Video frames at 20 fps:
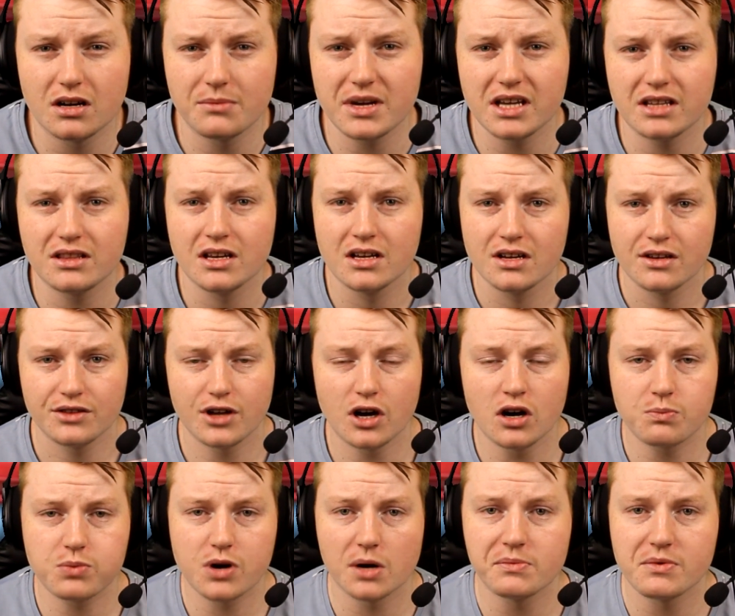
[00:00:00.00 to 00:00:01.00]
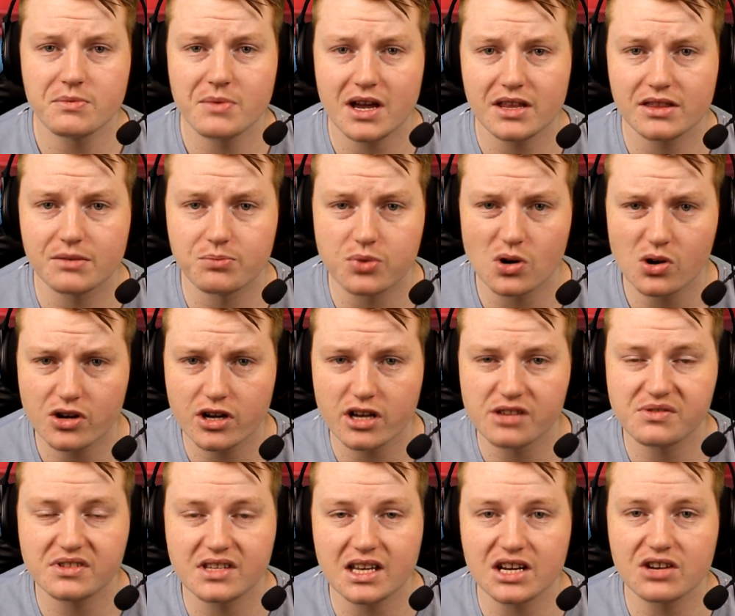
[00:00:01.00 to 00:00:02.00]
I mean, the whole problem at the
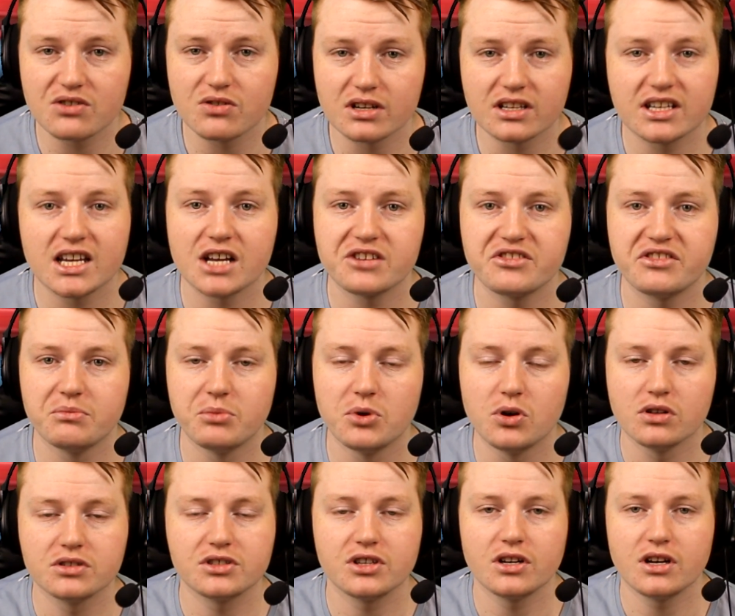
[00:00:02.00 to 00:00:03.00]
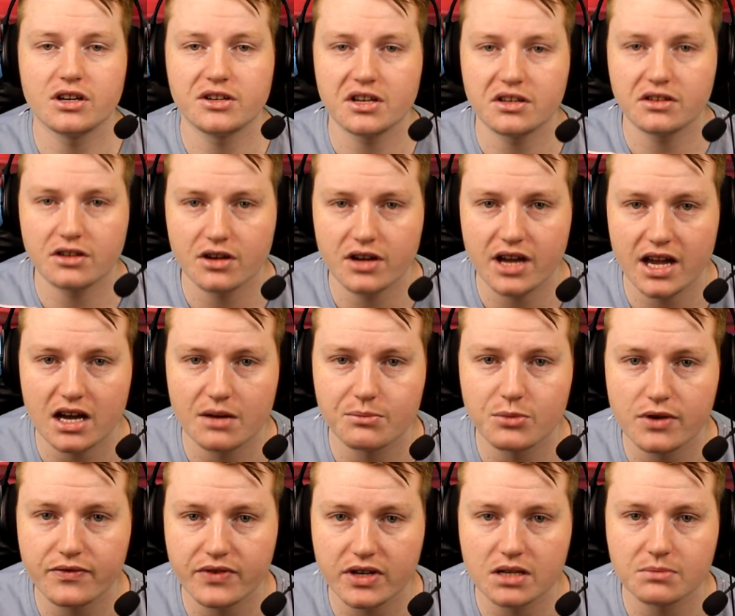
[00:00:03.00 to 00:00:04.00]
Broncos is that he couldn't catch the ball, so I don't know how
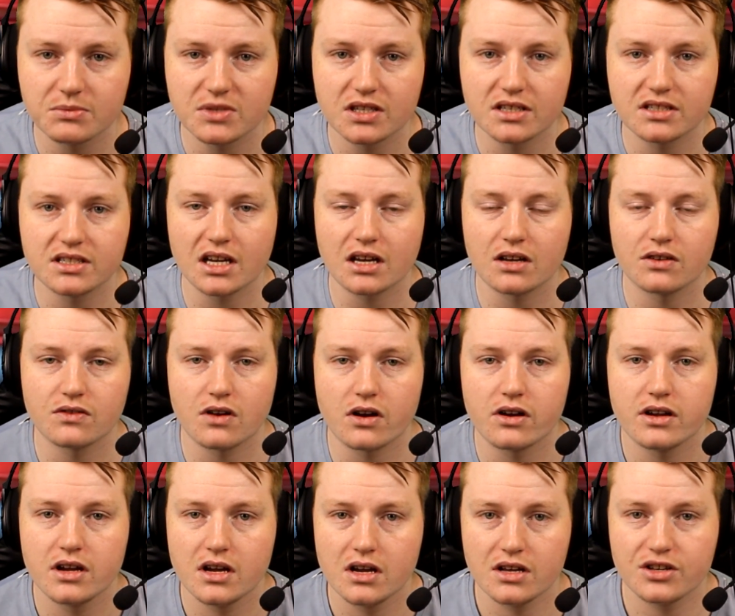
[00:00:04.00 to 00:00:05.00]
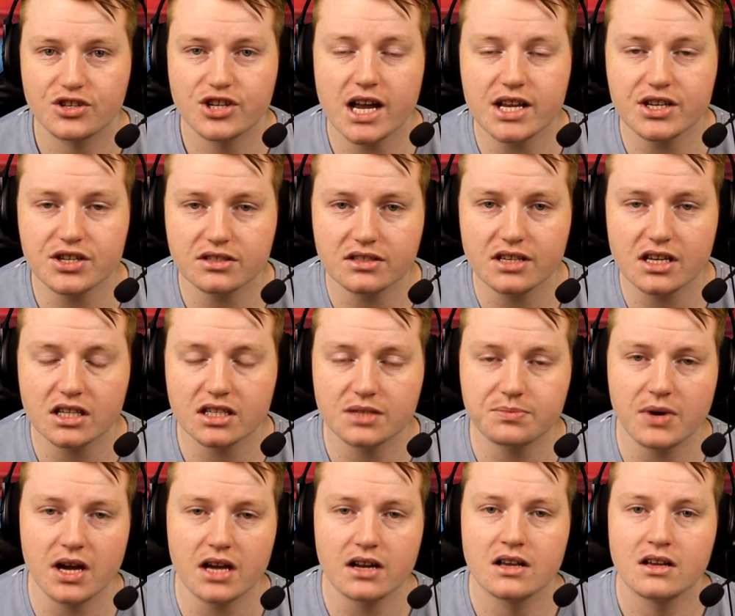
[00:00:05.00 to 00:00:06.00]
moving him to the second row changes things,
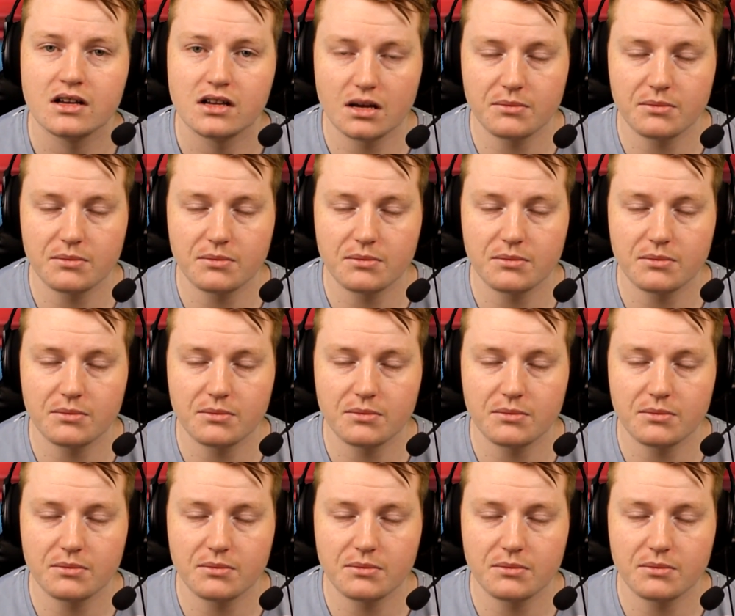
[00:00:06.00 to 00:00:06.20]
but,